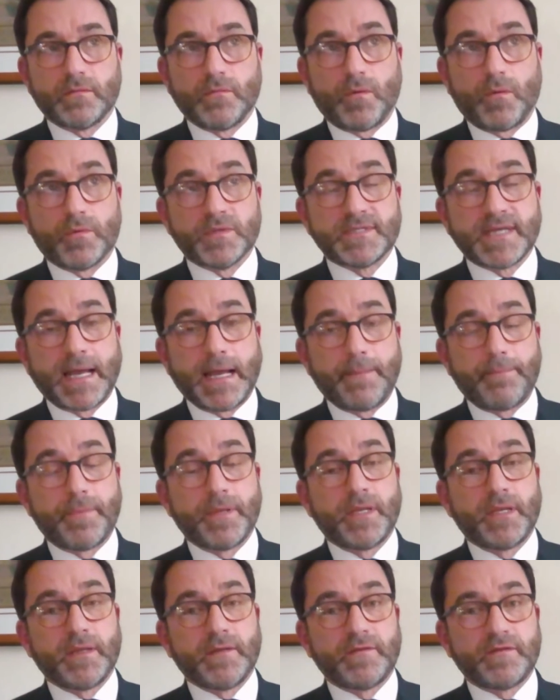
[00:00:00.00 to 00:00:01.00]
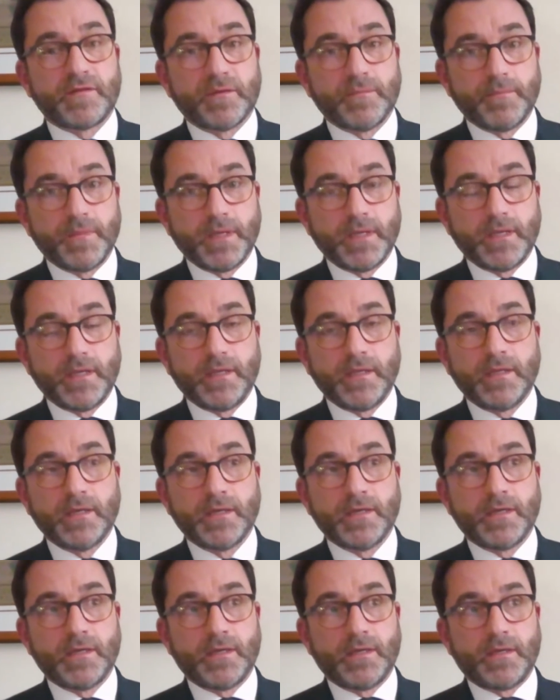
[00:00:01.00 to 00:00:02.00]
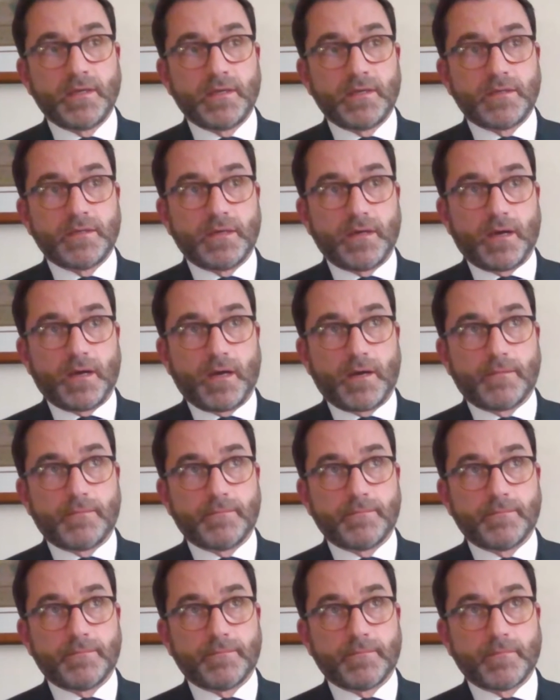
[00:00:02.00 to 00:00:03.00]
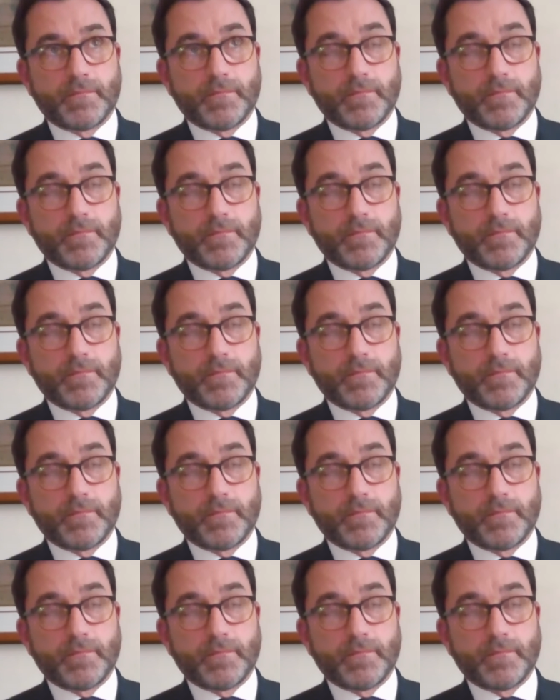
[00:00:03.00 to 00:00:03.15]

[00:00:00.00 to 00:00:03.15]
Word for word: what was happening to me um,